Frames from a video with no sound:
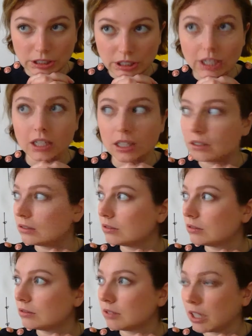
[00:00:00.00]
Yeah,
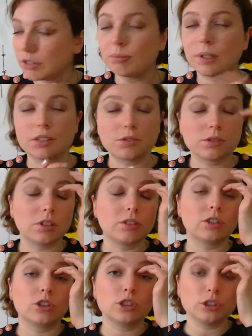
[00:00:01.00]
I've planned to
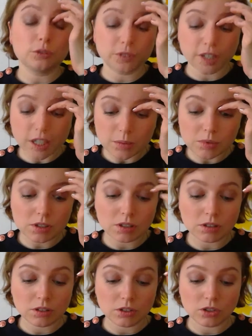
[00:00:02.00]
start the Good Vibes
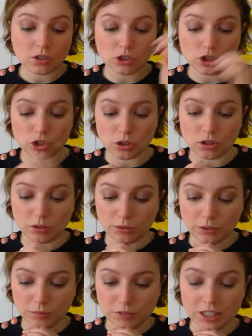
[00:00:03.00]
shawl
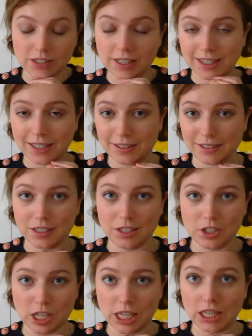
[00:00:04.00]
from Nadia
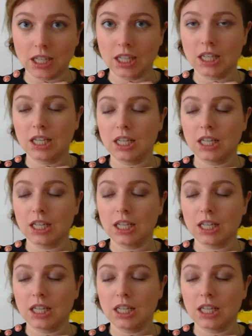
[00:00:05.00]
Crétin-Léchelle,